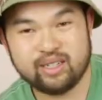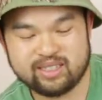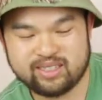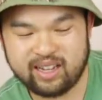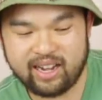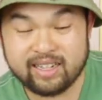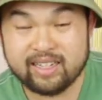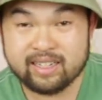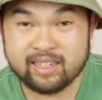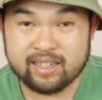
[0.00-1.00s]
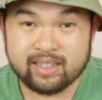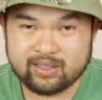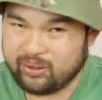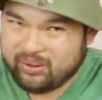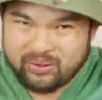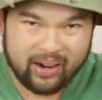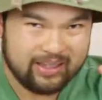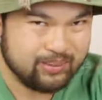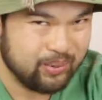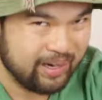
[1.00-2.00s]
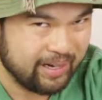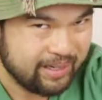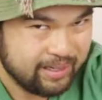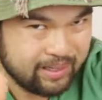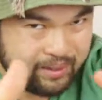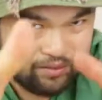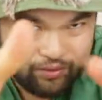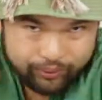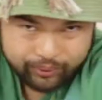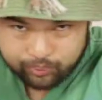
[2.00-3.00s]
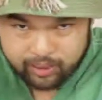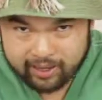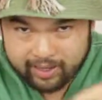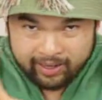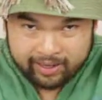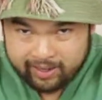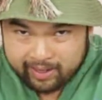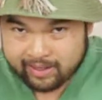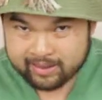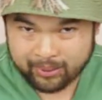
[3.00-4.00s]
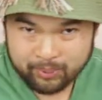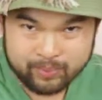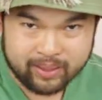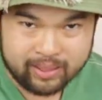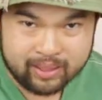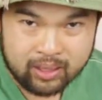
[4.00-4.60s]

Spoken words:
aside. So you guys ready for the grand opening